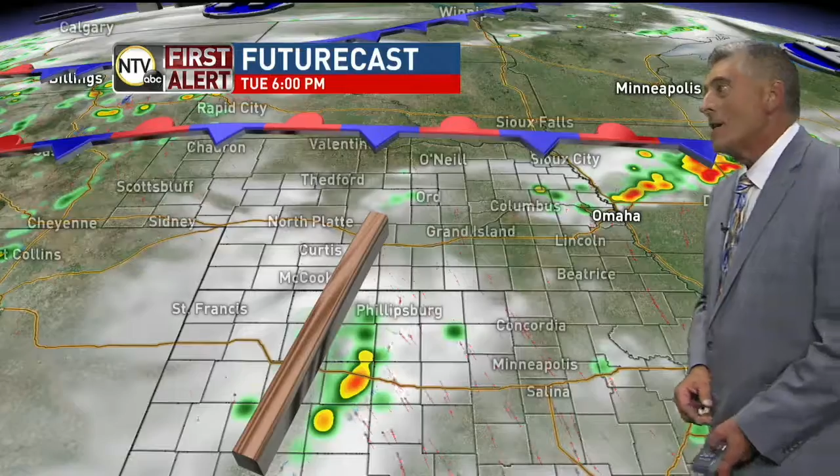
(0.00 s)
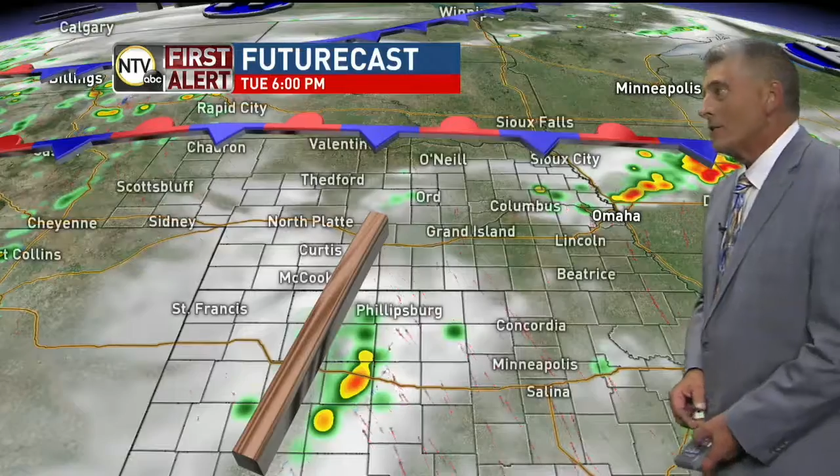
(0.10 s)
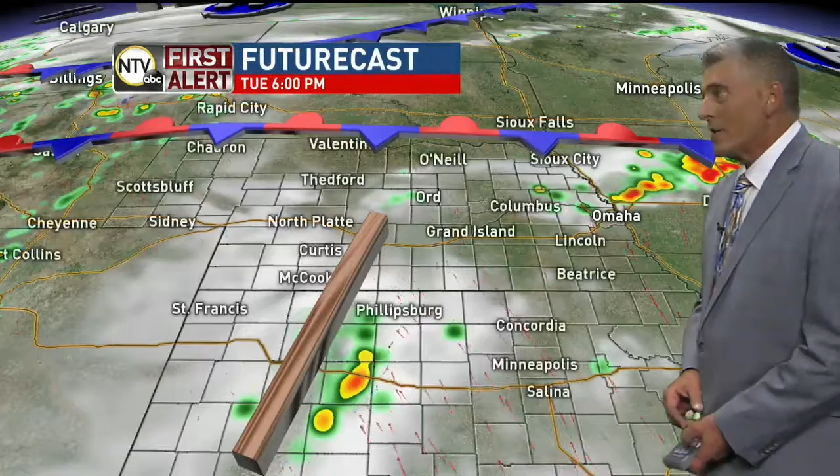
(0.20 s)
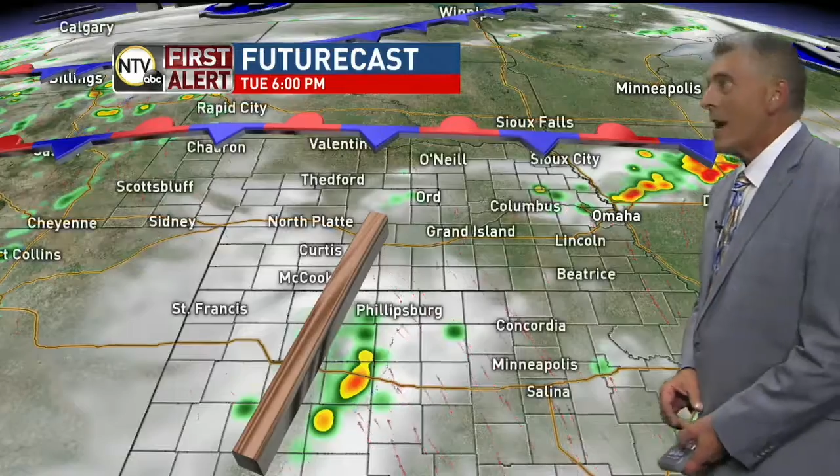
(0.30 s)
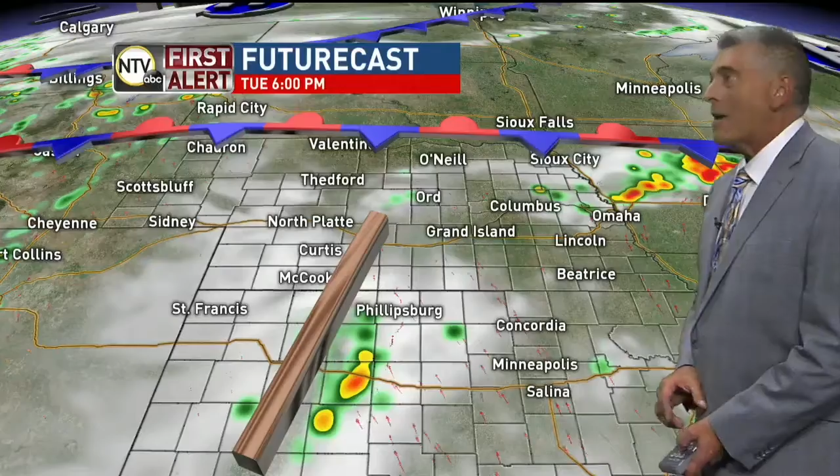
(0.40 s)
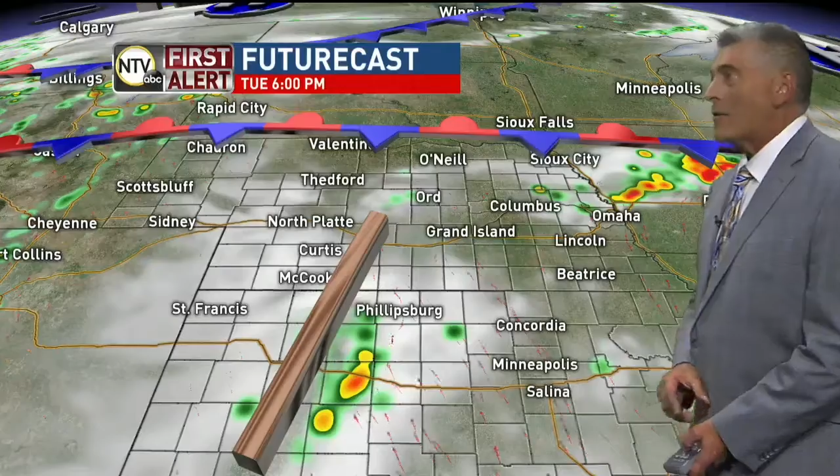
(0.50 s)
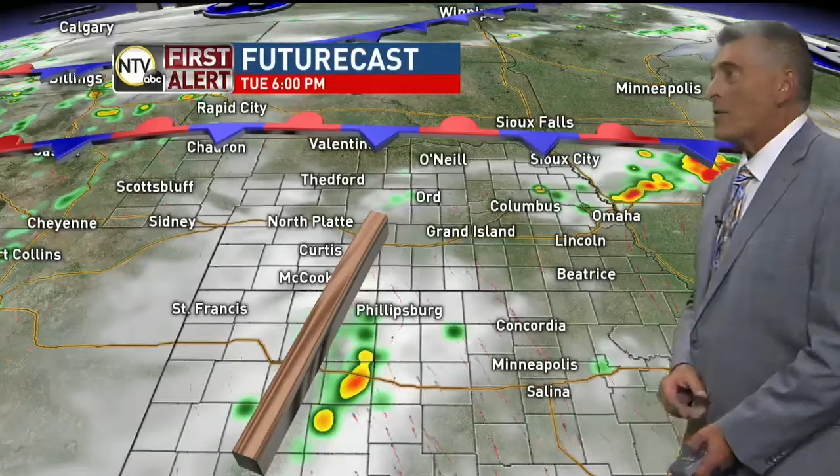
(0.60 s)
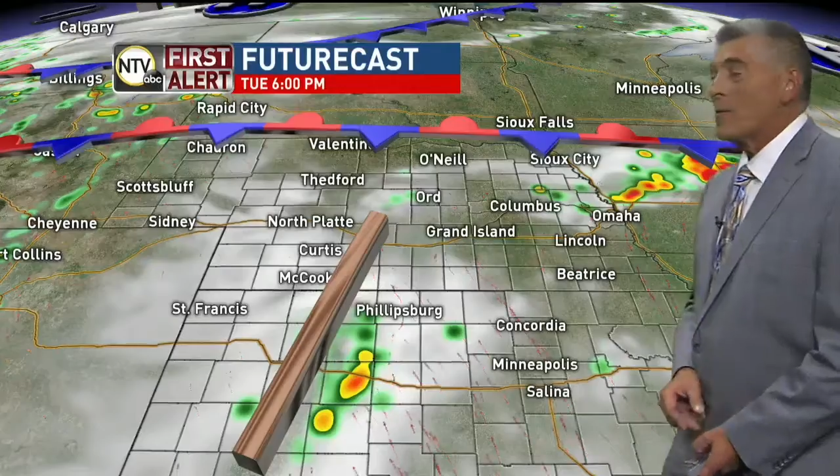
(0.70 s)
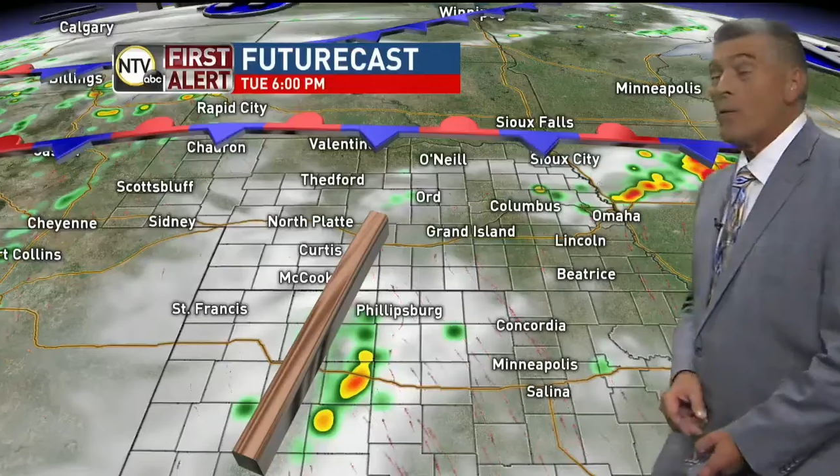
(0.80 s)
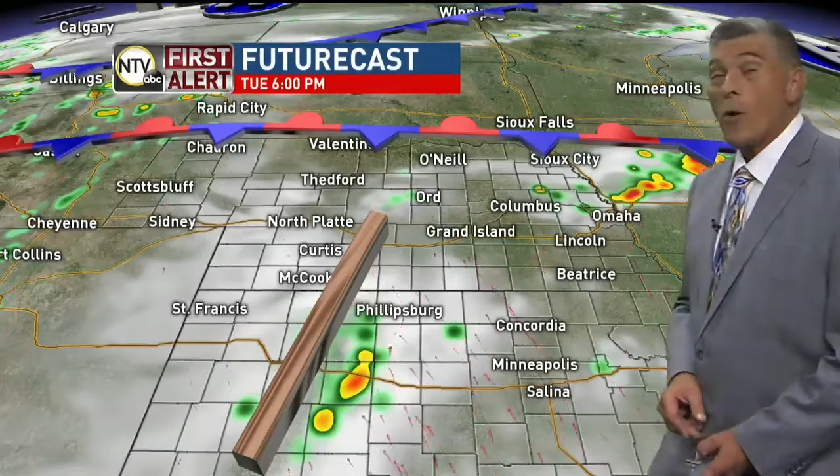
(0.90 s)

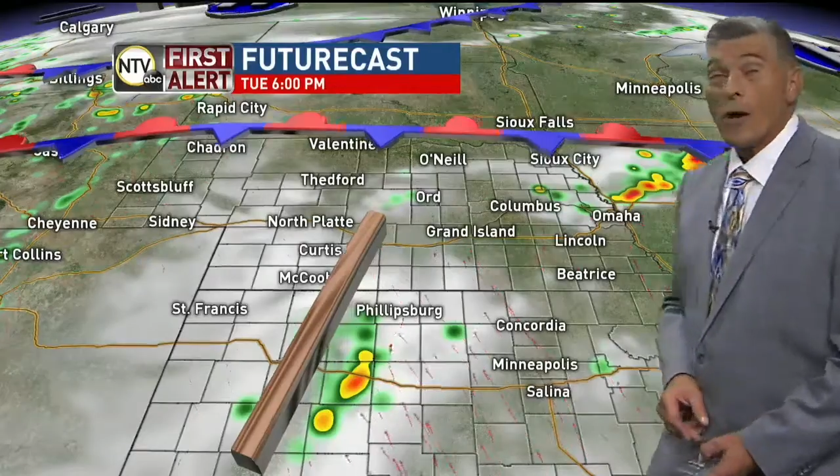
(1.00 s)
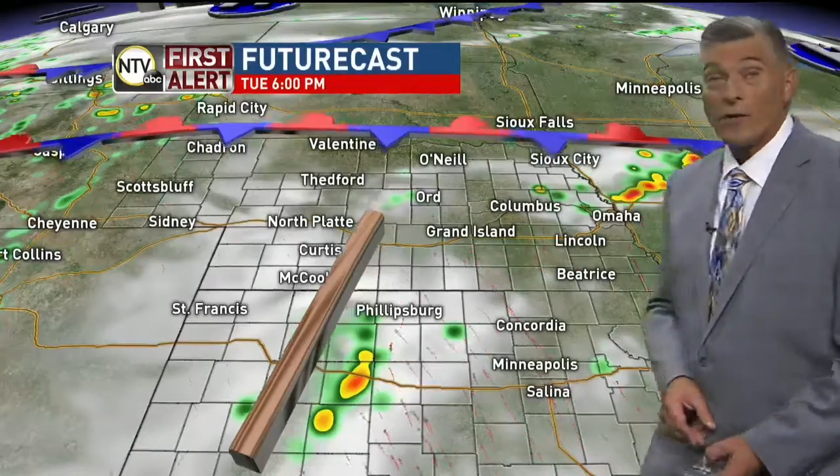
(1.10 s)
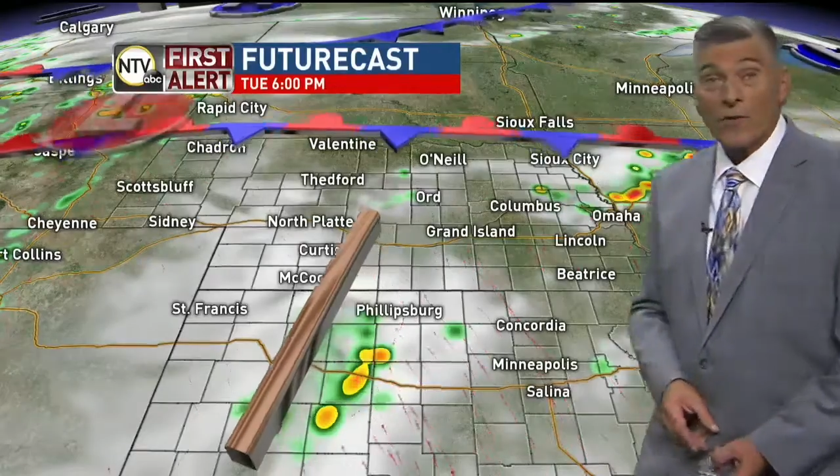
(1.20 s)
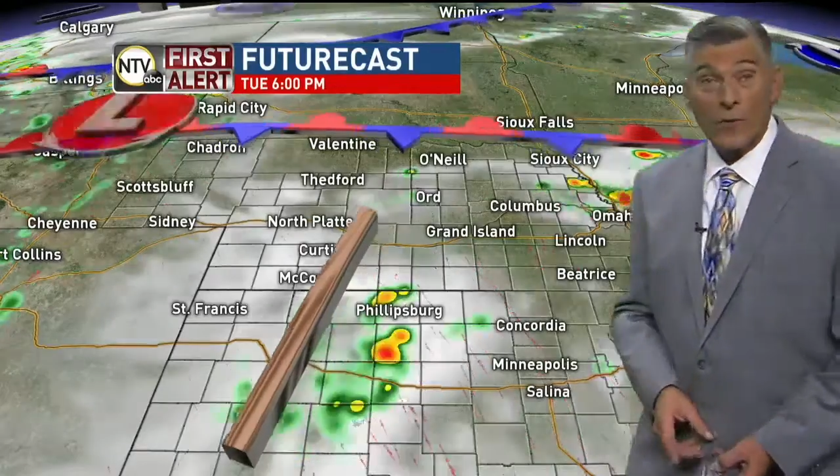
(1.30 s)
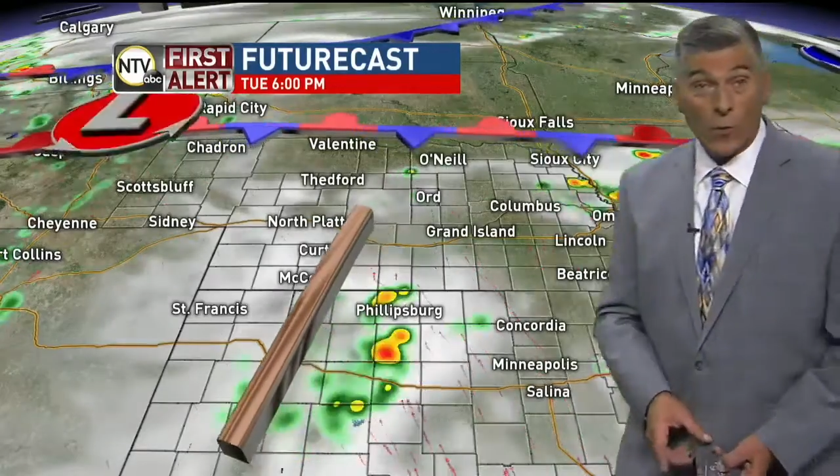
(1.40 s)
scattered across the